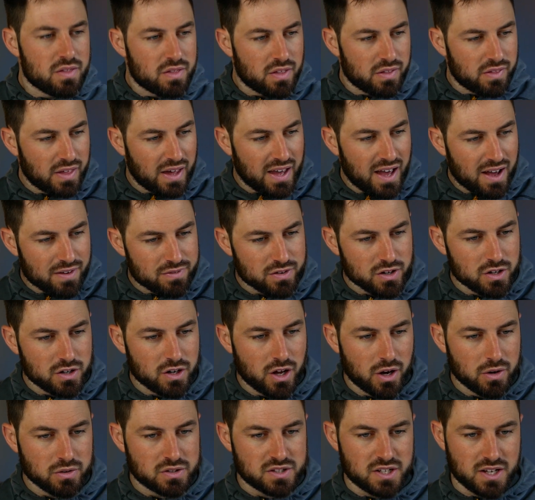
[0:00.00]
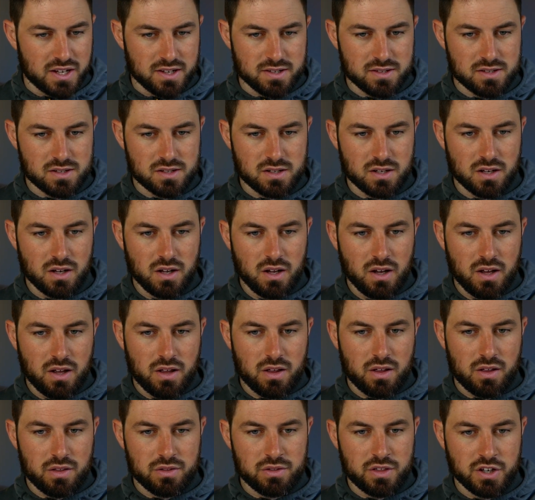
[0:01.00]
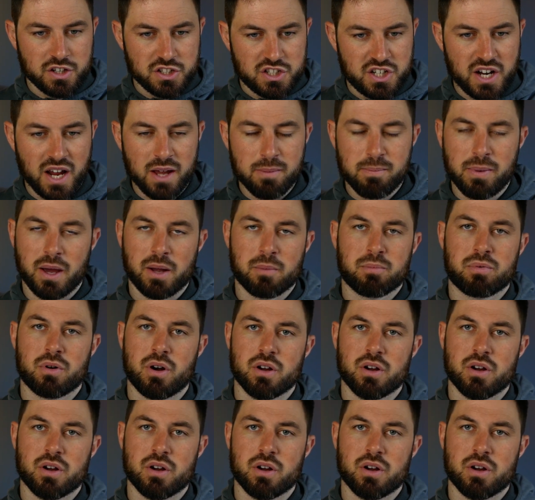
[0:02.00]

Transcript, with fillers: that they haven't noticed that JPEG